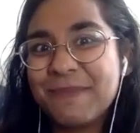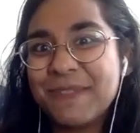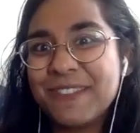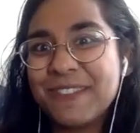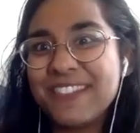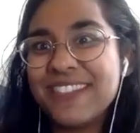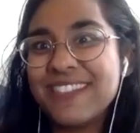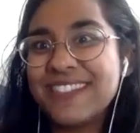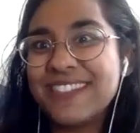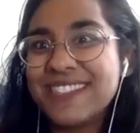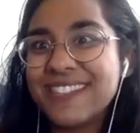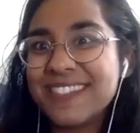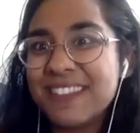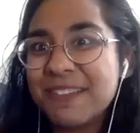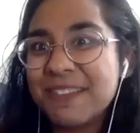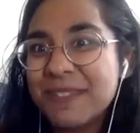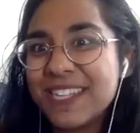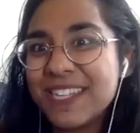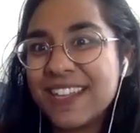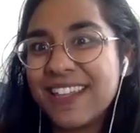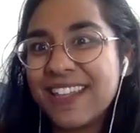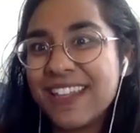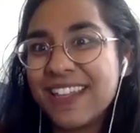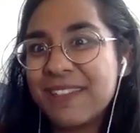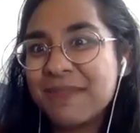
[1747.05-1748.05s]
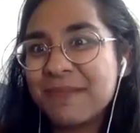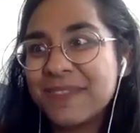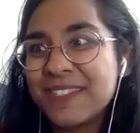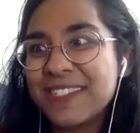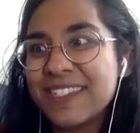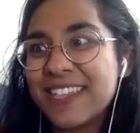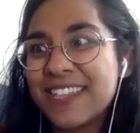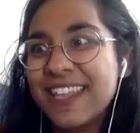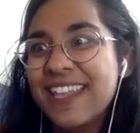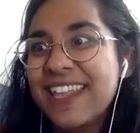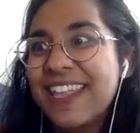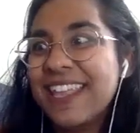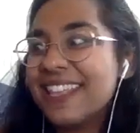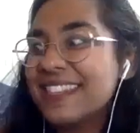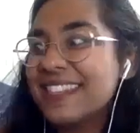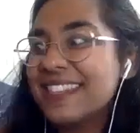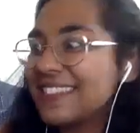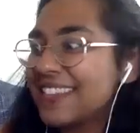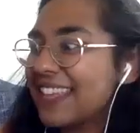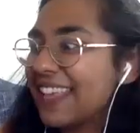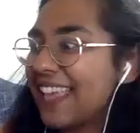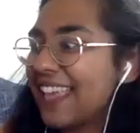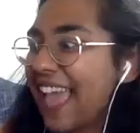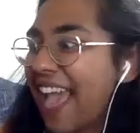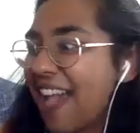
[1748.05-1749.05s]
But then sometimes it's
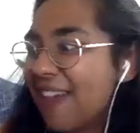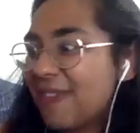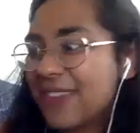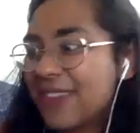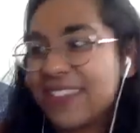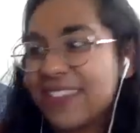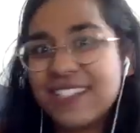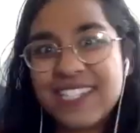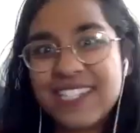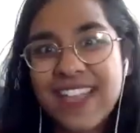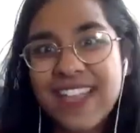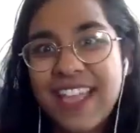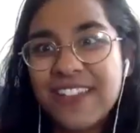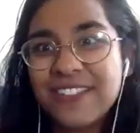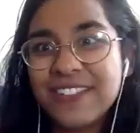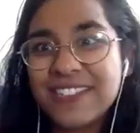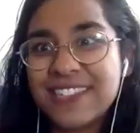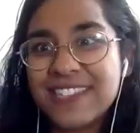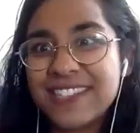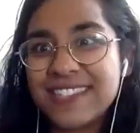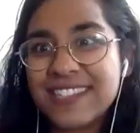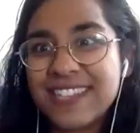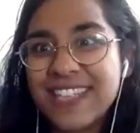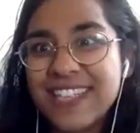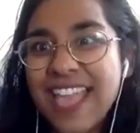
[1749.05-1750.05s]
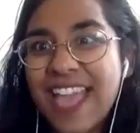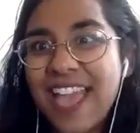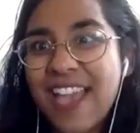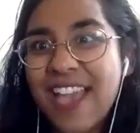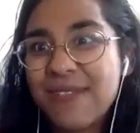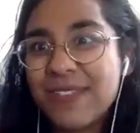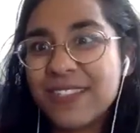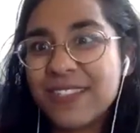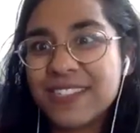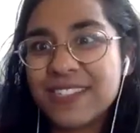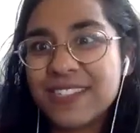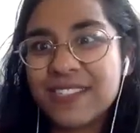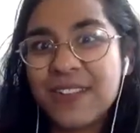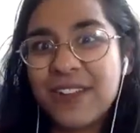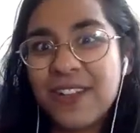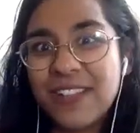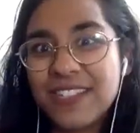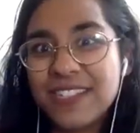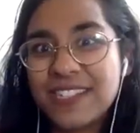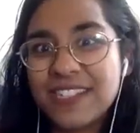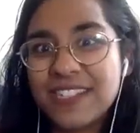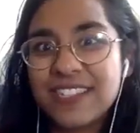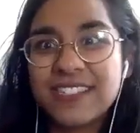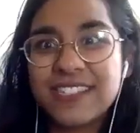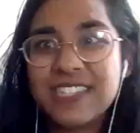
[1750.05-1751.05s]
like having a child is just like having this constant,